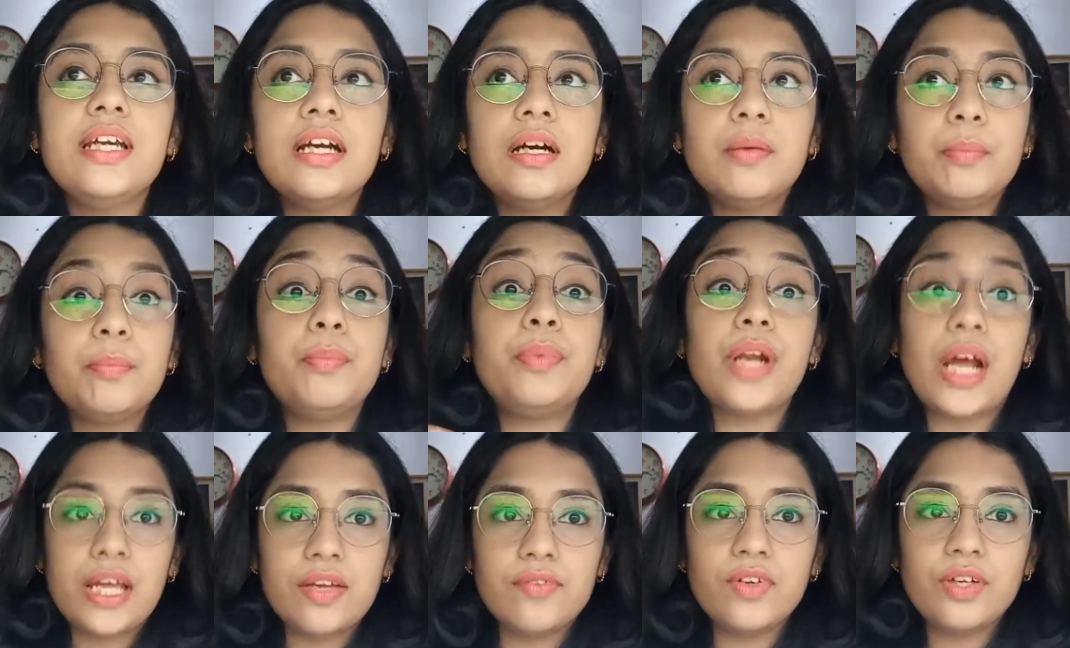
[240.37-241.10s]
a
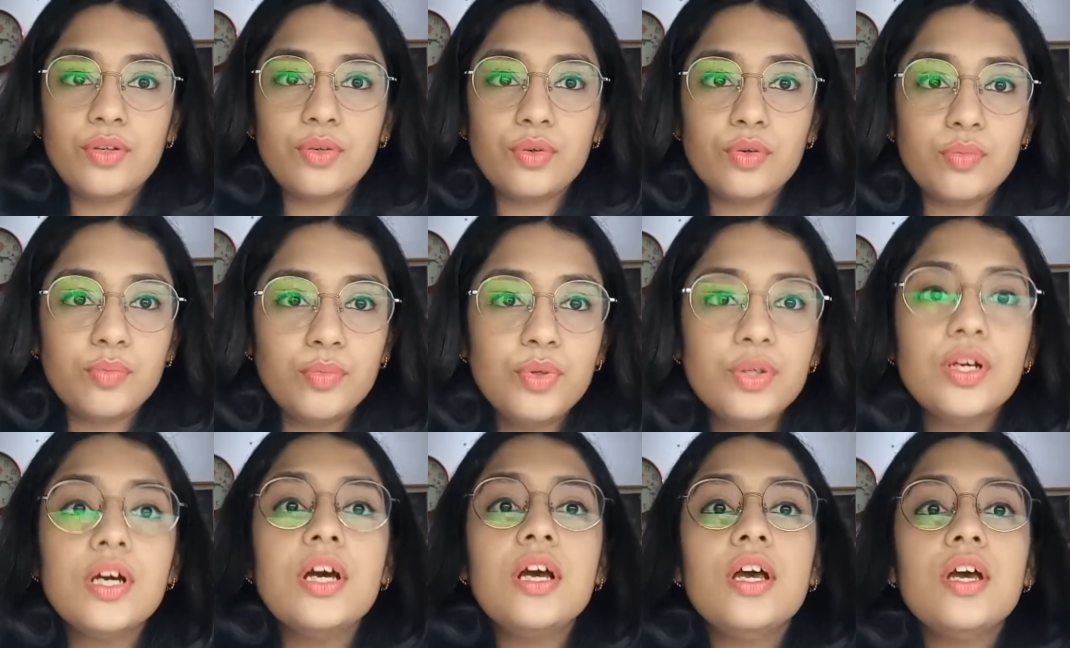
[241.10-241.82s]
private
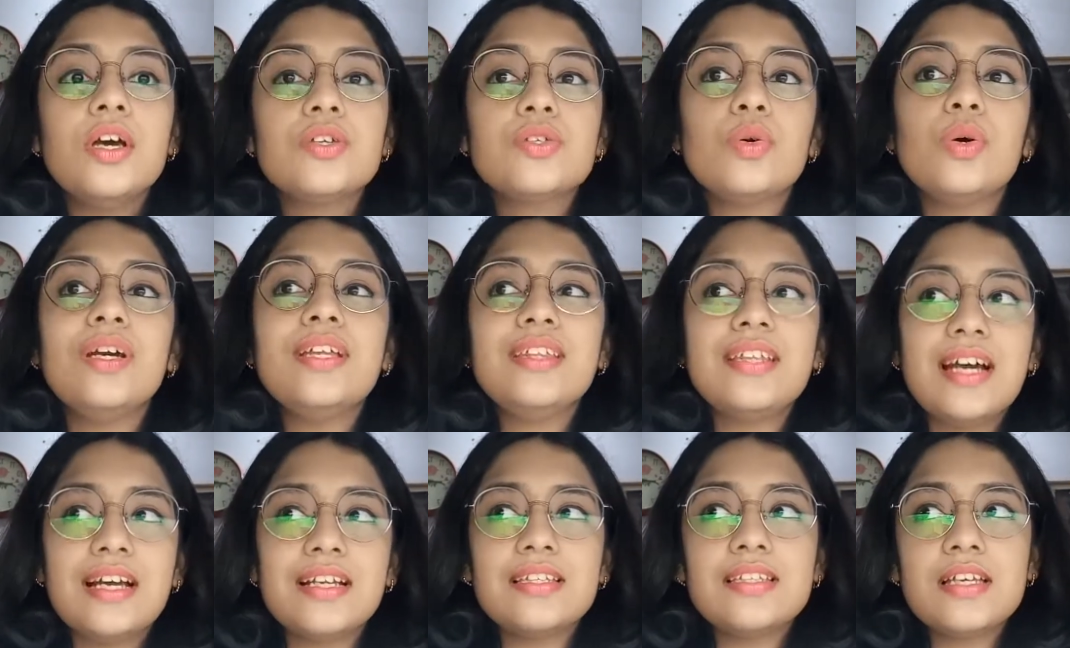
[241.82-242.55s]
notebook. So in
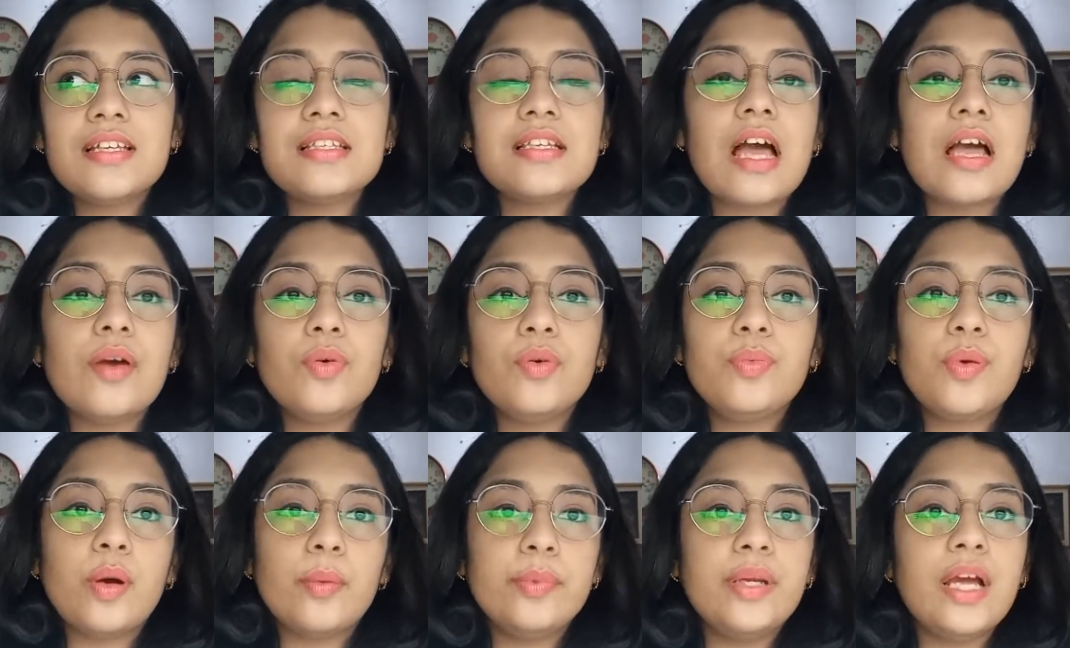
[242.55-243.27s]
that sense, I would
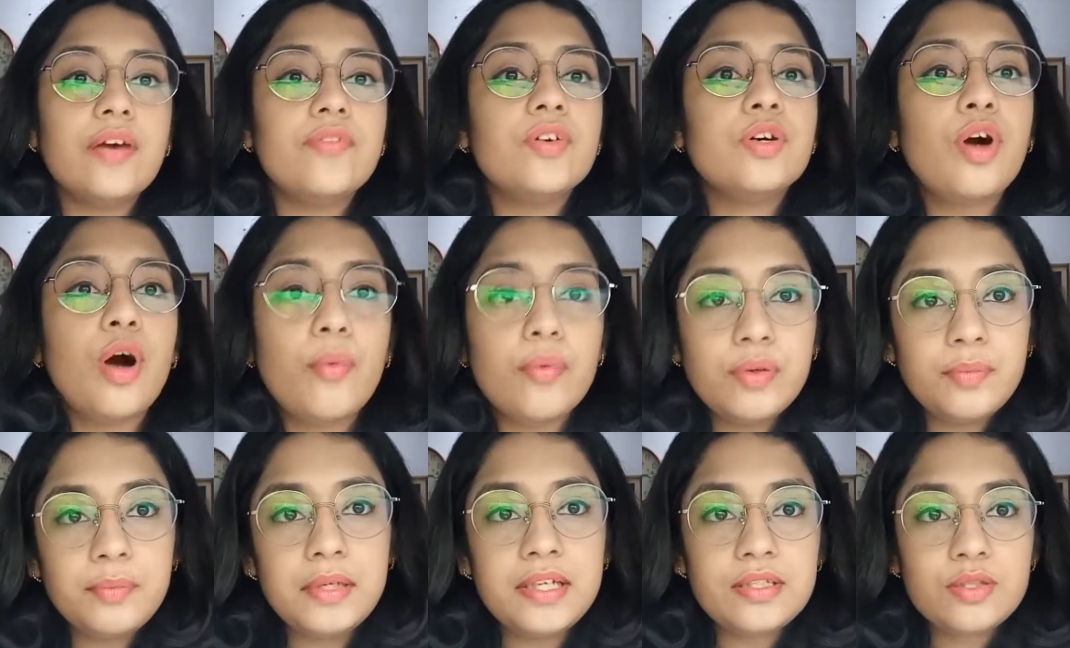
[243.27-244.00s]
probably have a
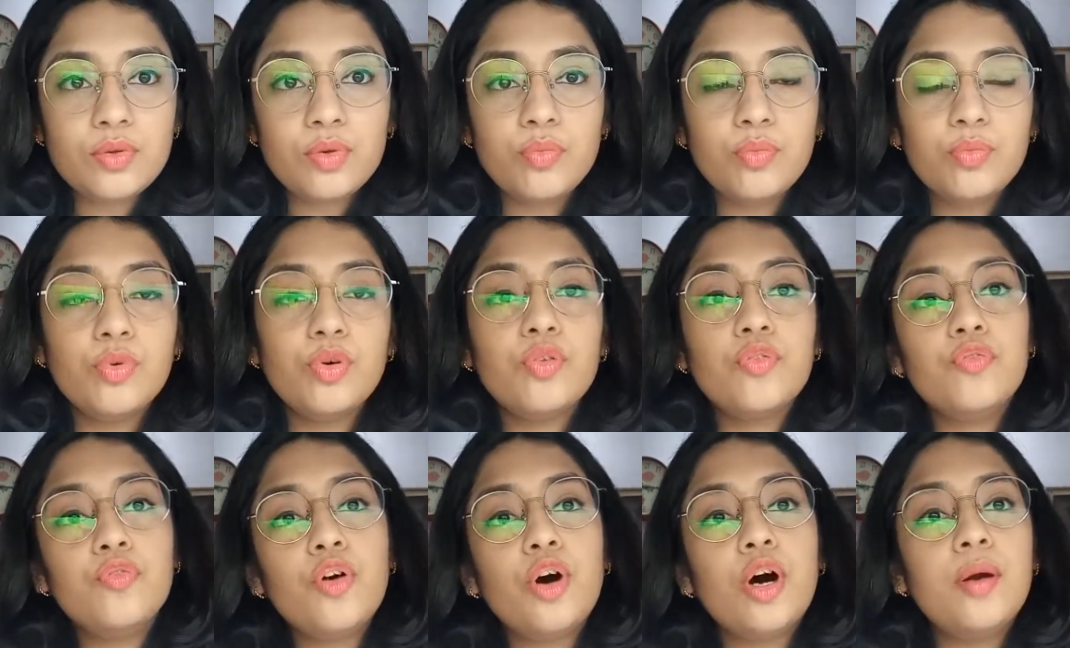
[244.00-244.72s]
commonplace notebook
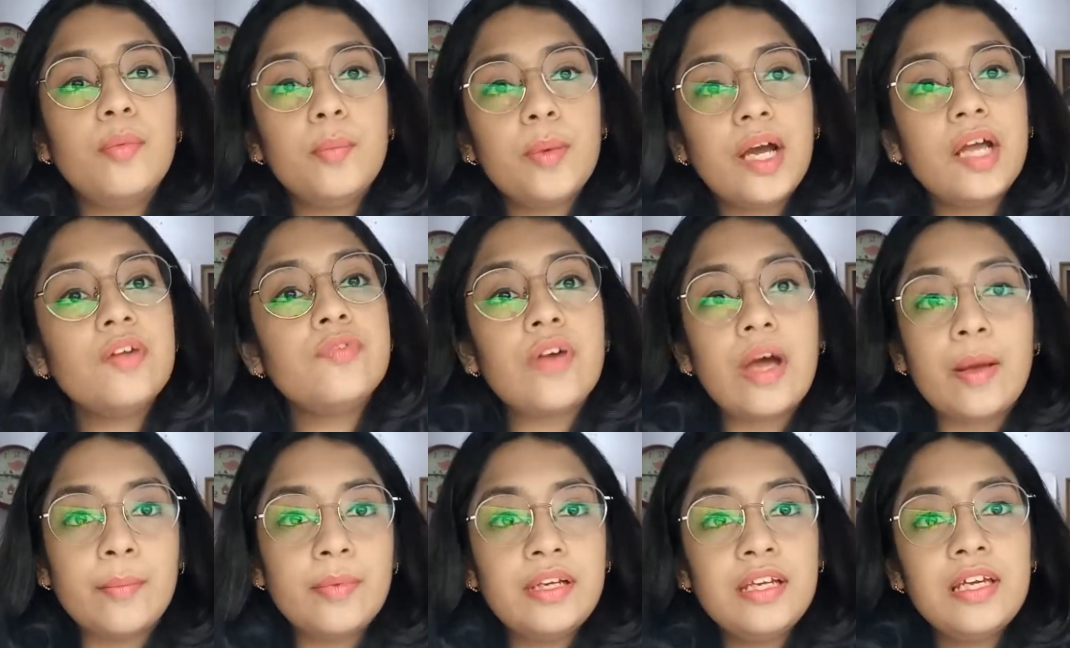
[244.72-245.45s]
for my
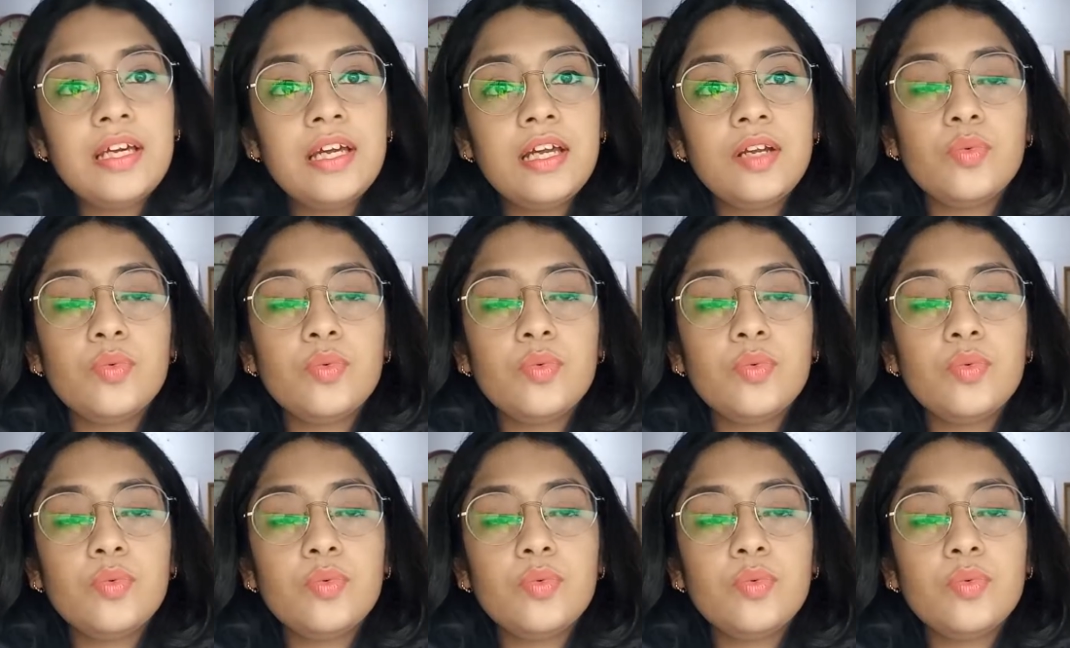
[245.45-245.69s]
family.